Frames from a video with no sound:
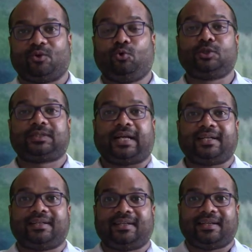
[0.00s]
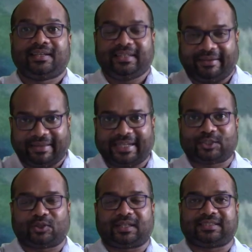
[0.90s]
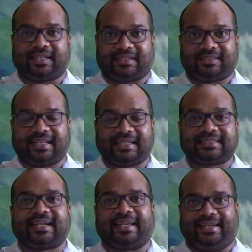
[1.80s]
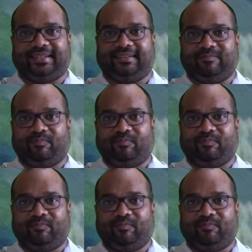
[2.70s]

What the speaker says: Whose tongue? Yavana Asura's tongue. That is a Greek.